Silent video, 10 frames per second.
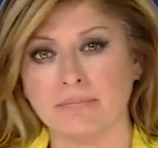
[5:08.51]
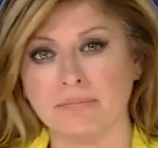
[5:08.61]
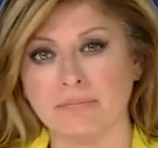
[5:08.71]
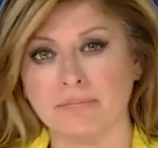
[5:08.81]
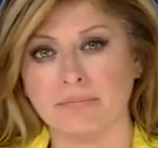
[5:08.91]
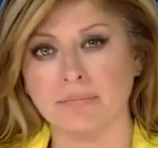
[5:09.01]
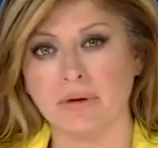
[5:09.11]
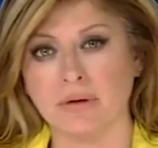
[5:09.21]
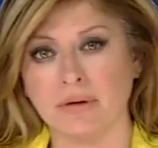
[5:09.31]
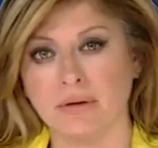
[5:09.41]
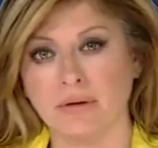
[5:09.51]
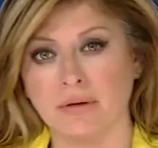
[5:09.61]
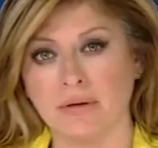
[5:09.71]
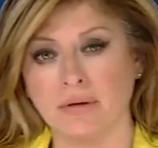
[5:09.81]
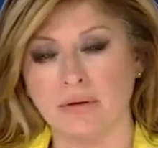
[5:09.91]

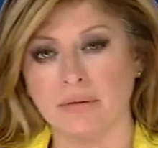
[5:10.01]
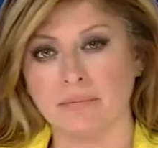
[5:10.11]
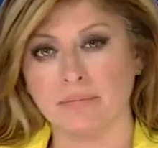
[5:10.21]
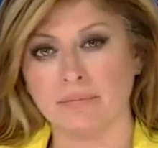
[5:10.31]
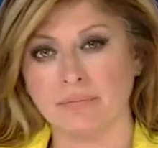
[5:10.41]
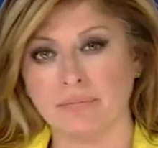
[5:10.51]
(silent)